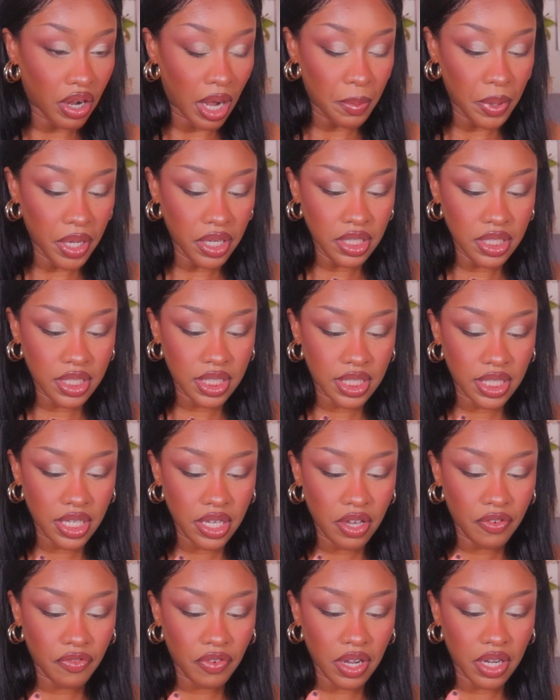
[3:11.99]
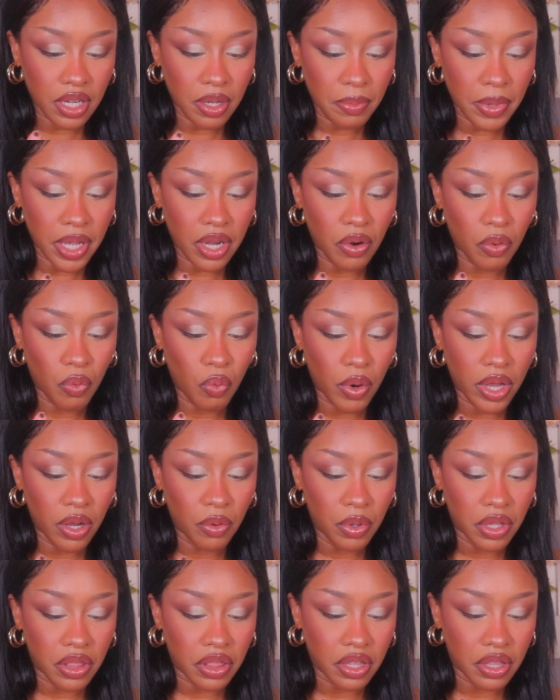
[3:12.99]
I'm gonna see if I can make a wing
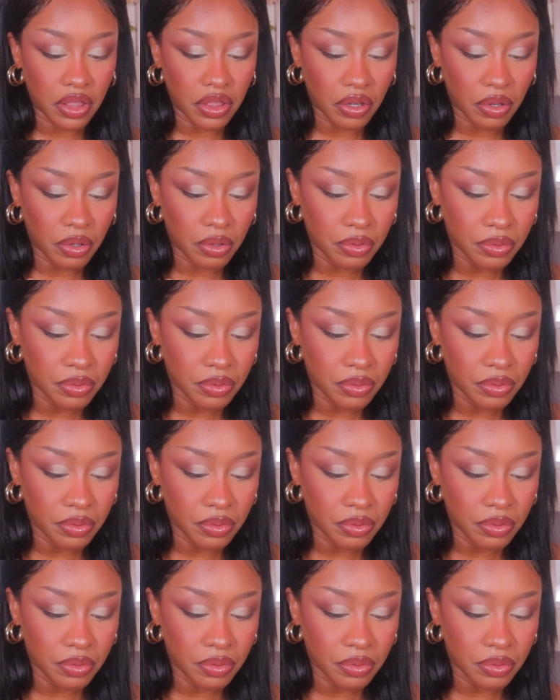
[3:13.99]
with it though.